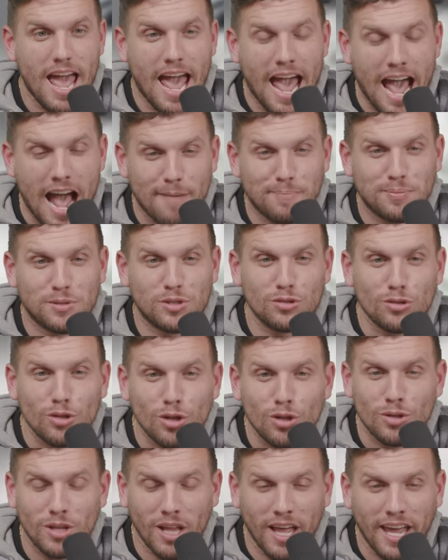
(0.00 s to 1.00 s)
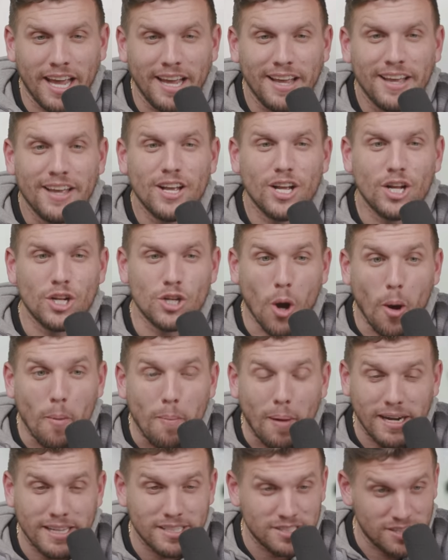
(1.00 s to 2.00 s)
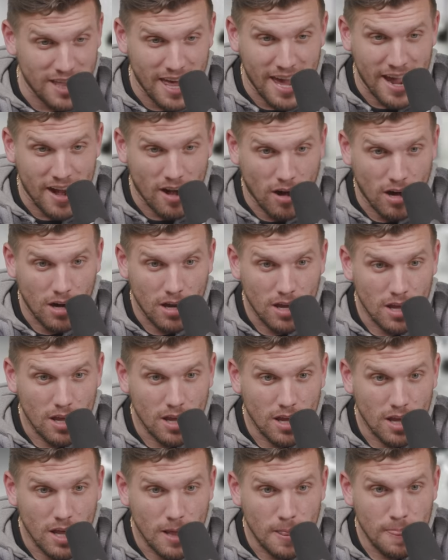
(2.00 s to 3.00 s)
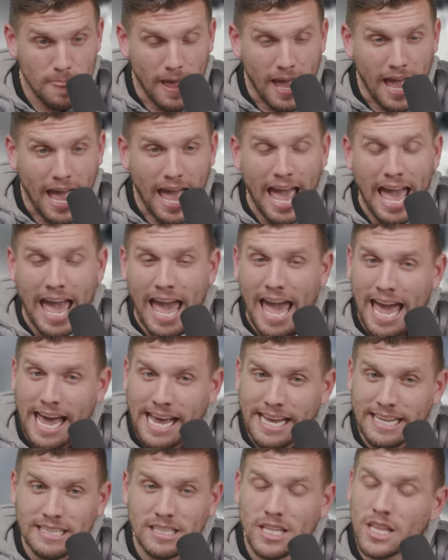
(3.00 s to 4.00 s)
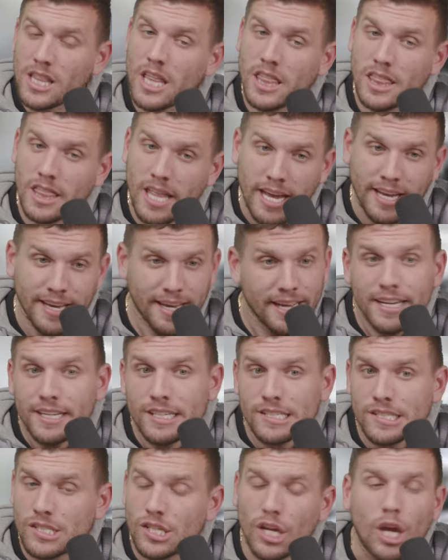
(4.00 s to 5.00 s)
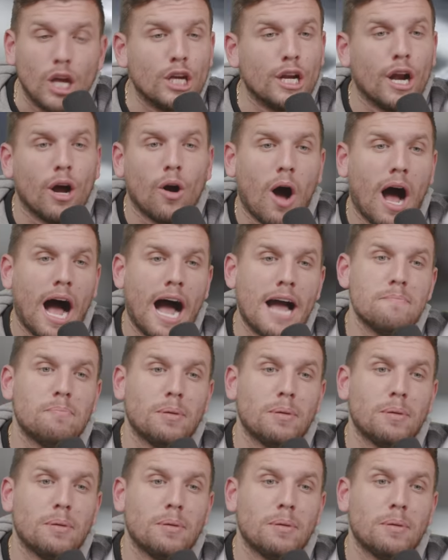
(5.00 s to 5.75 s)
Absolutely Nobody's there. And the thing is, you know, I